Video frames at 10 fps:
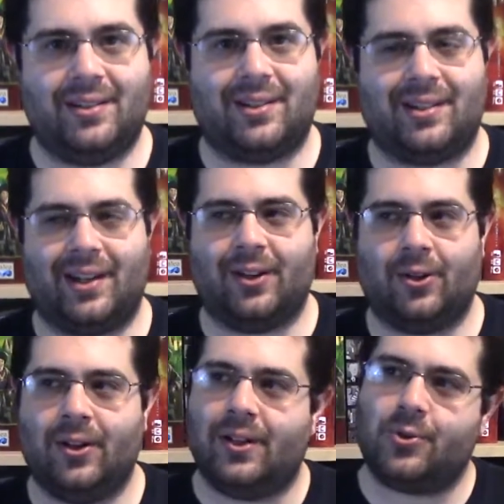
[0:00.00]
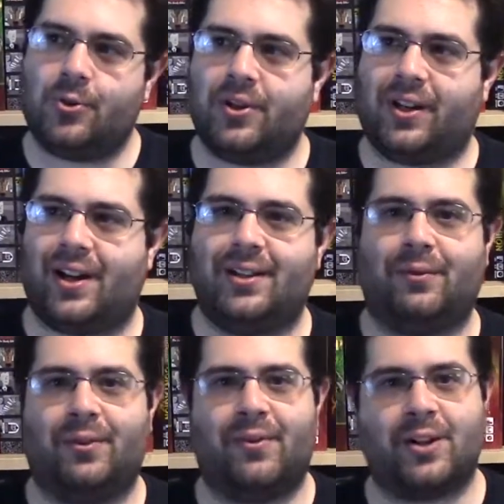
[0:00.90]
to tell sort of the kind
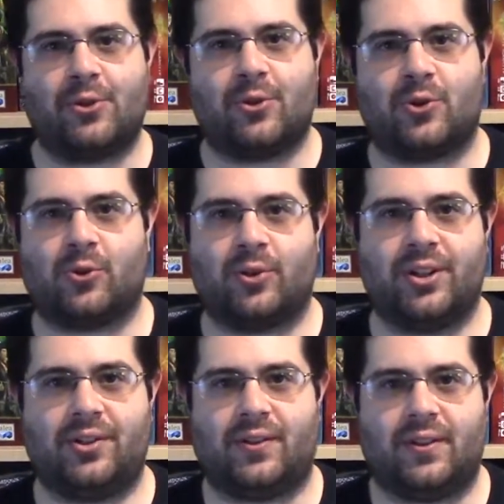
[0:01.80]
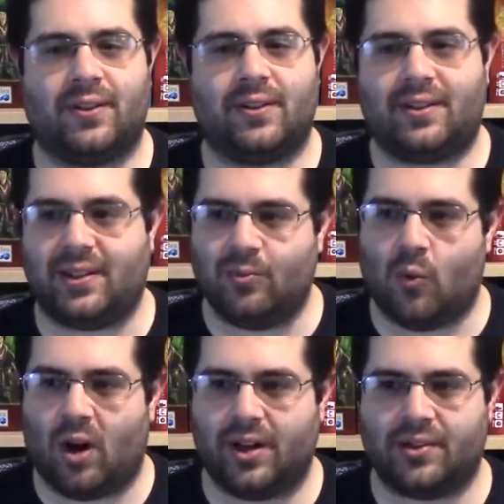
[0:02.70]
of adventure stories, uh, theme
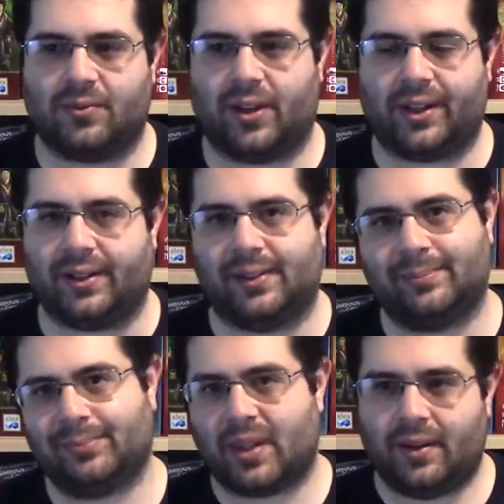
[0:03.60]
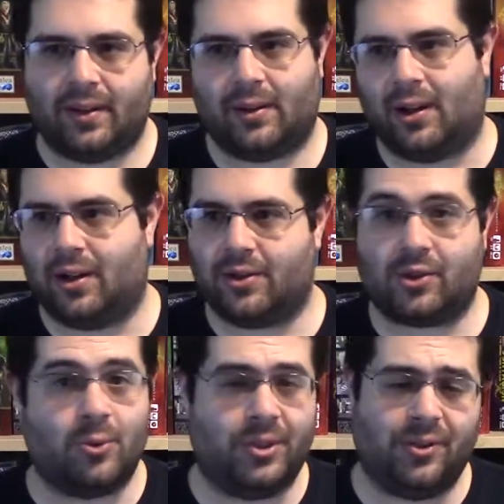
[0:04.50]
wise, of like a uh,
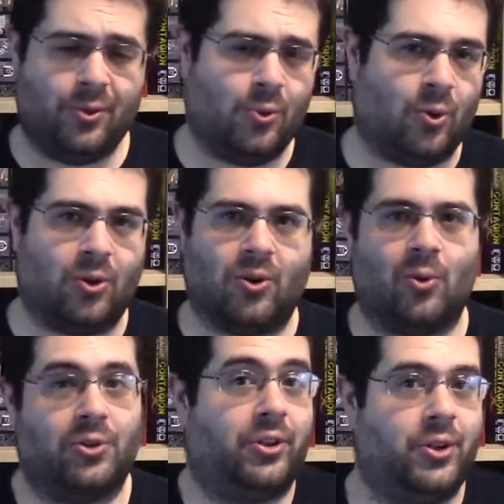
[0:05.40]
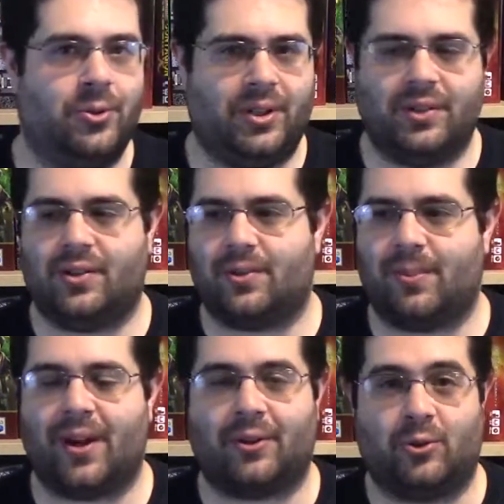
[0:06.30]
Scooby Doo or, or The Goonies. It's
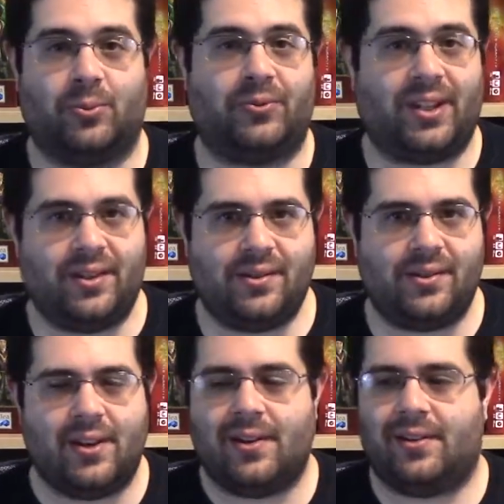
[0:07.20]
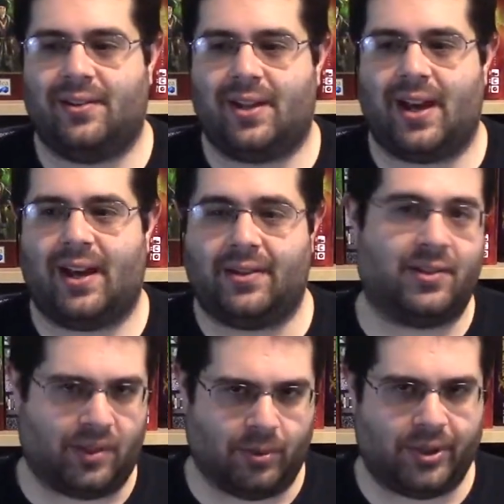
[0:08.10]
about a group of kids that, the
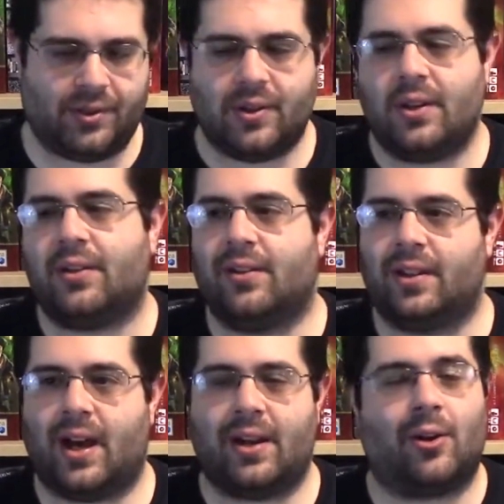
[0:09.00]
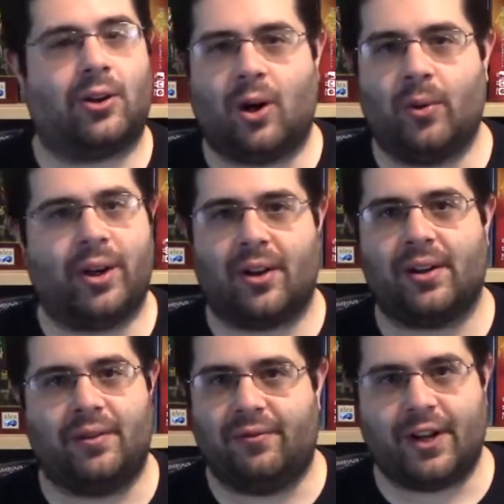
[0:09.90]
siblings, that are going on
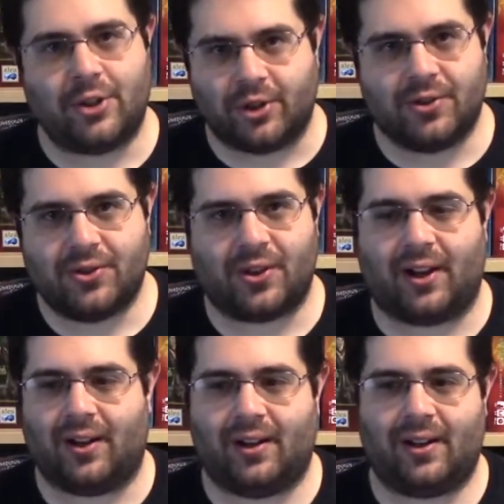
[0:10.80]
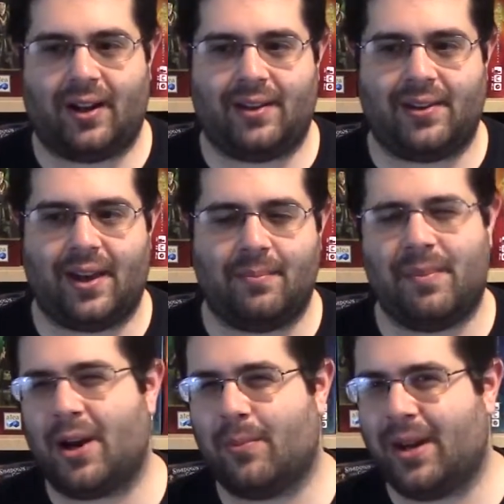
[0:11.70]
adventures uh, that
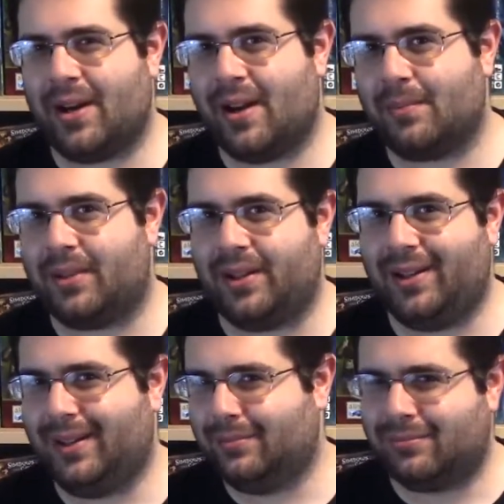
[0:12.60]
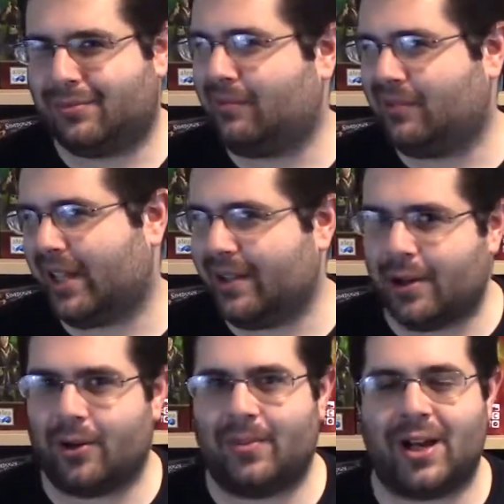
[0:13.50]
may or may not be in
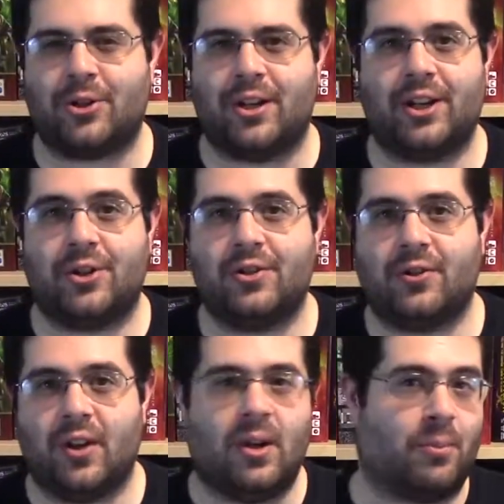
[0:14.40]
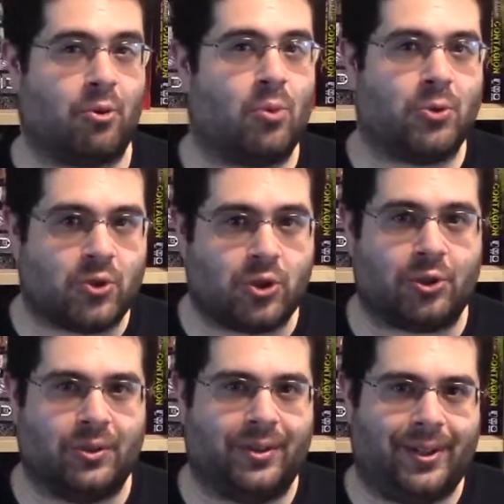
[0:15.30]
their imaginations, but are almost
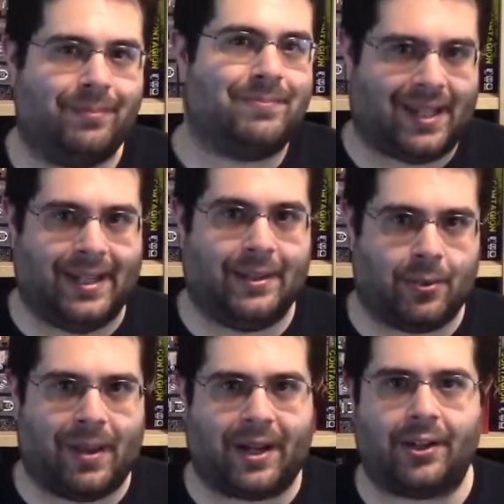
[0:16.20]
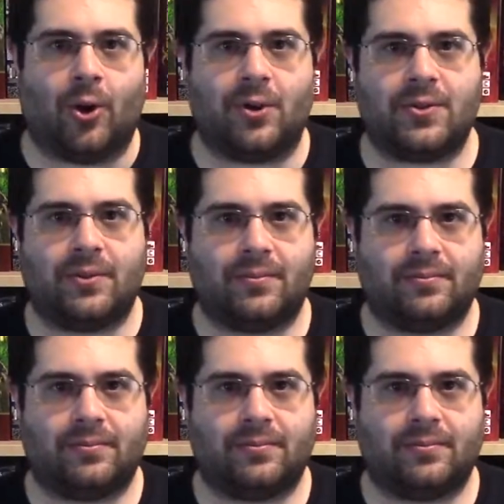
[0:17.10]
certainly in their backyards.